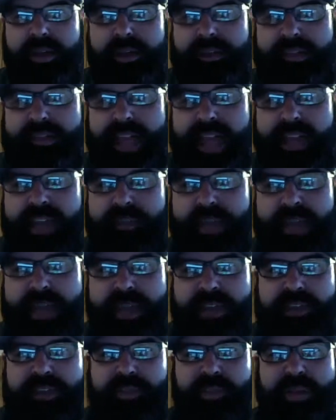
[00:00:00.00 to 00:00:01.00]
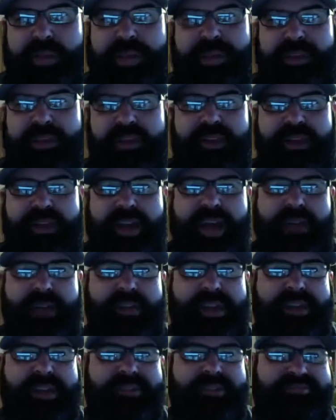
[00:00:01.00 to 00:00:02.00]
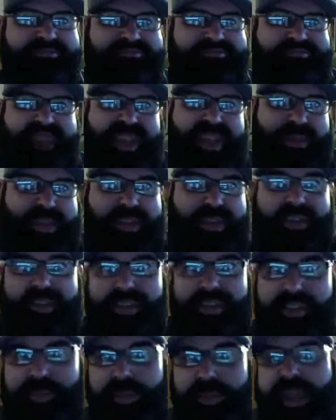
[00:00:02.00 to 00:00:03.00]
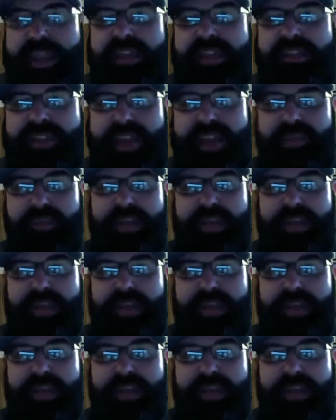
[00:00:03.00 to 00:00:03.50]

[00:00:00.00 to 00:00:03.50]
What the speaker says: 10 minutes. But I mean, maybe I'll just make it 10